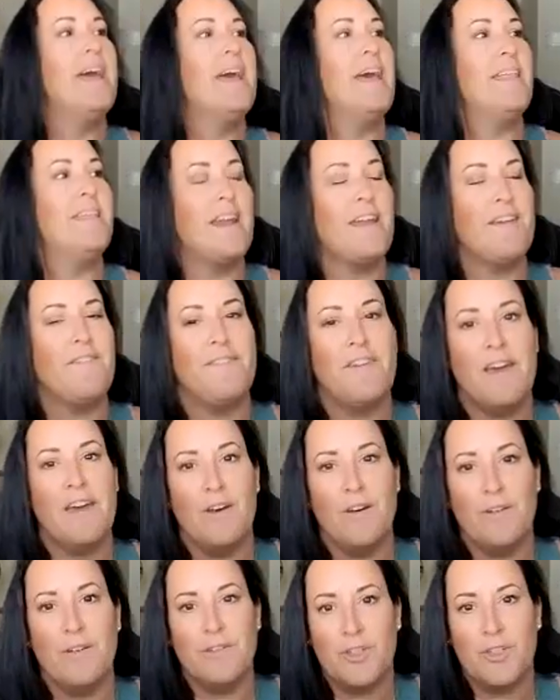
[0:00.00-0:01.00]
And then I
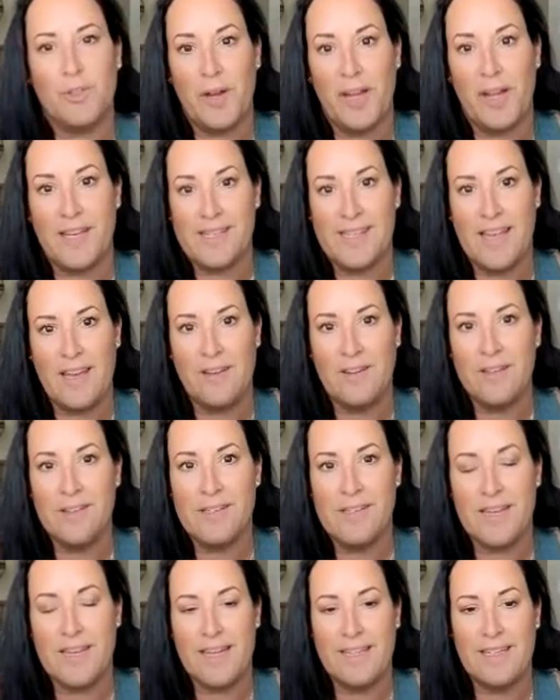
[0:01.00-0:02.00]
found direct
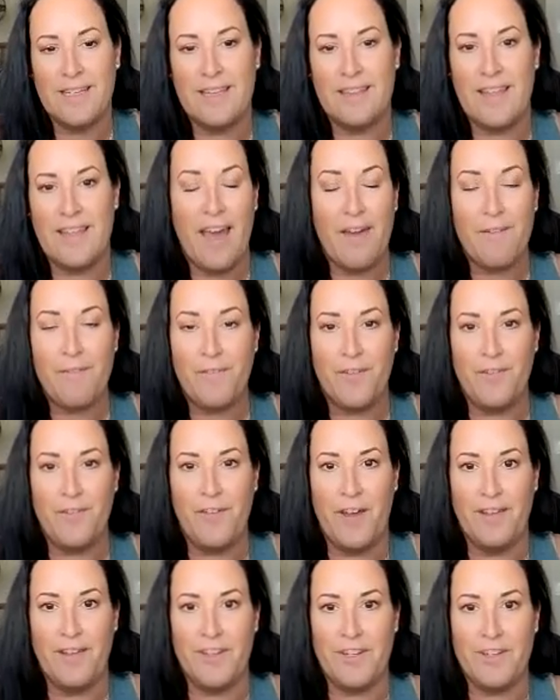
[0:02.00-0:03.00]
sales and I did that for
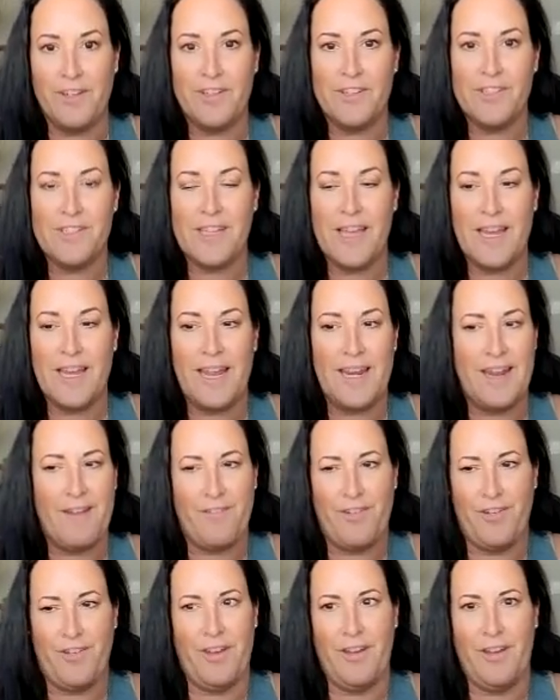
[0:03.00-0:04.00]
5 years. And I
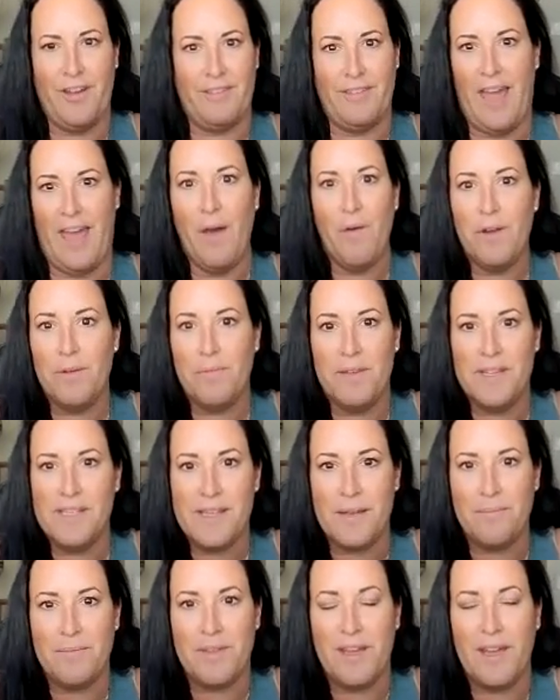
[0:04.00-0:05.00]
never thought that would be
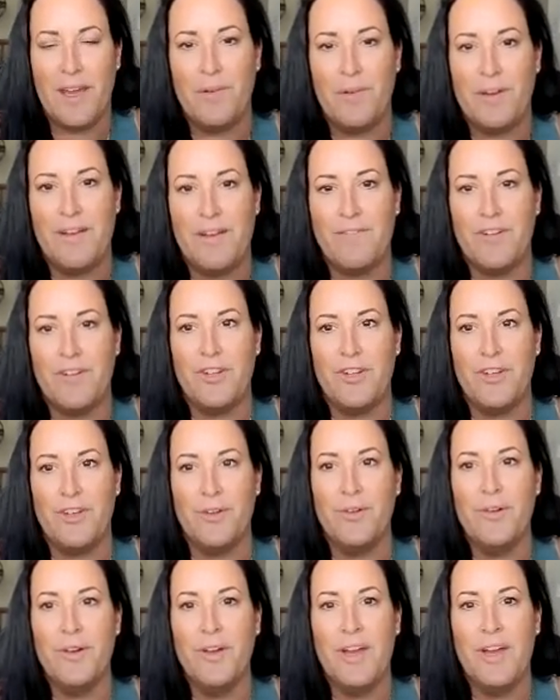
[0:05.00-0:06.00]
something I would ever
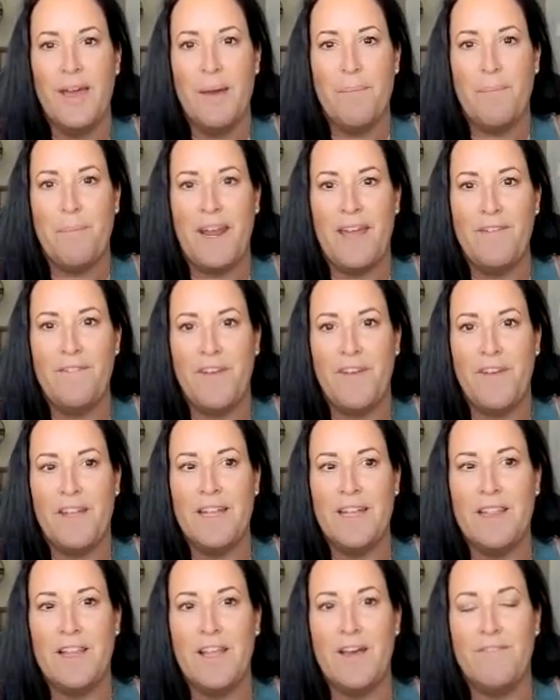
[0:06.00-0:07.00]
do. But I fell
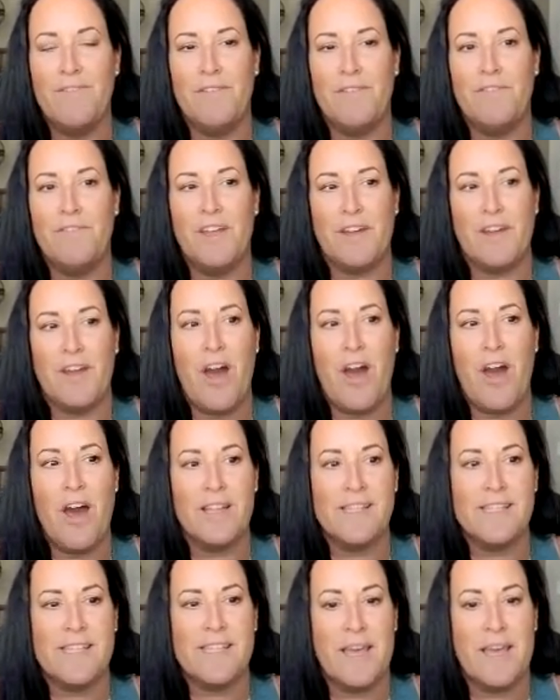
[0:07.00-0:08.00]
in love of the
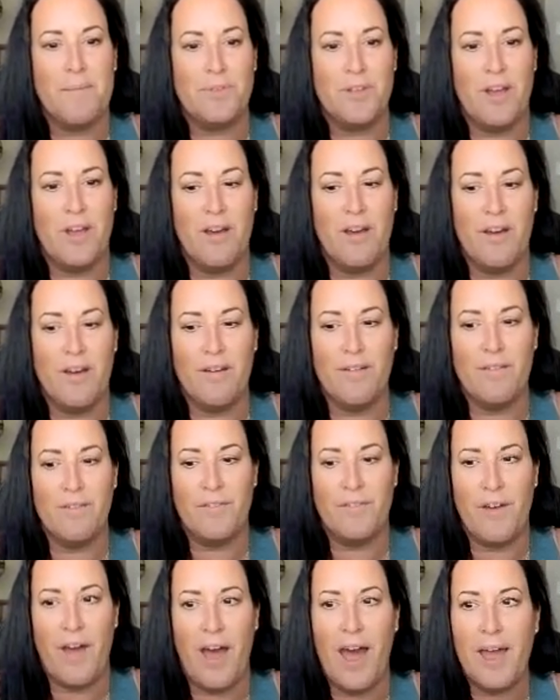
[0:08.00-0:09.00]
concept
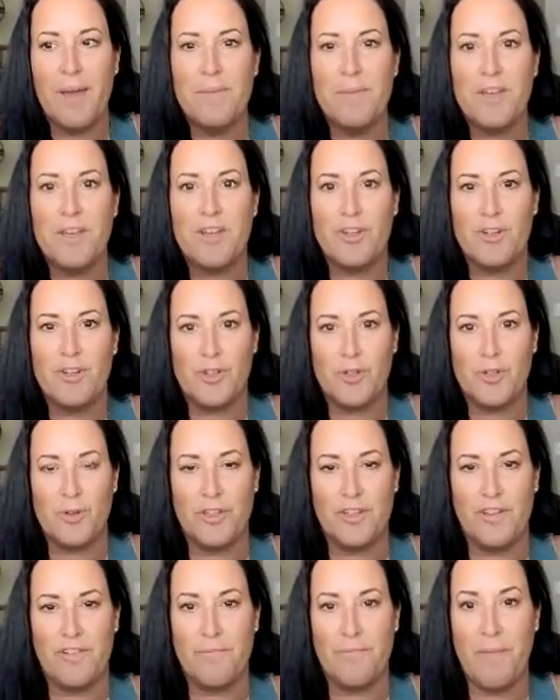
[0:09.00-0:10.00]
of I'm in
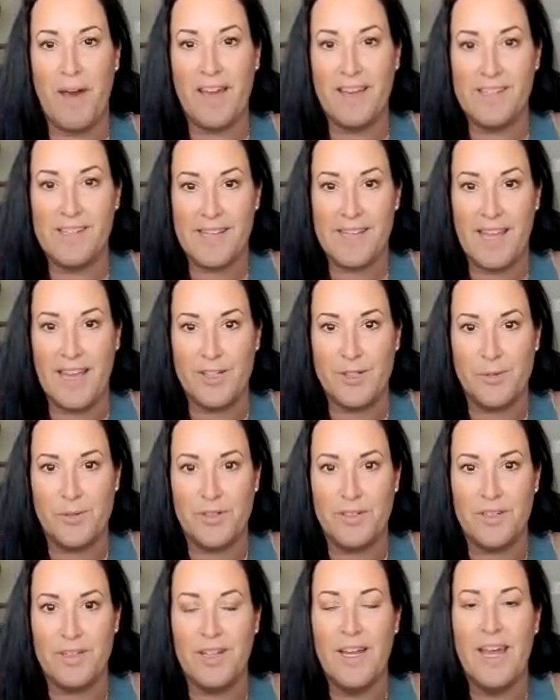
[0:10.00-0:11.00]
control of my
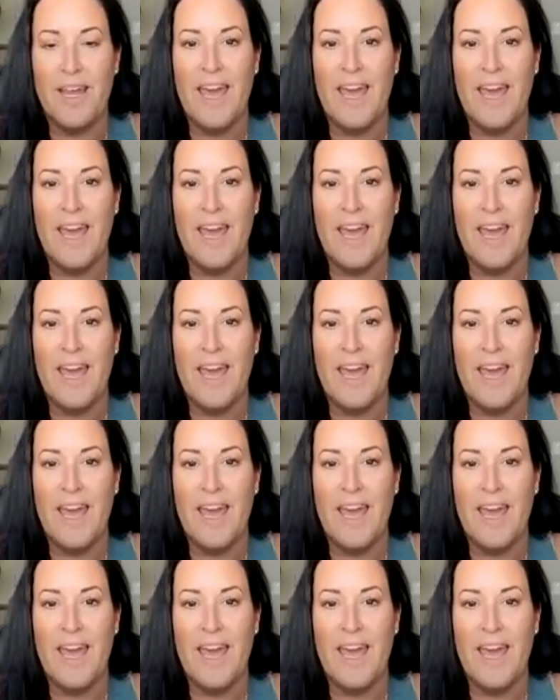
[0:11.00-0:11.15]
schedule.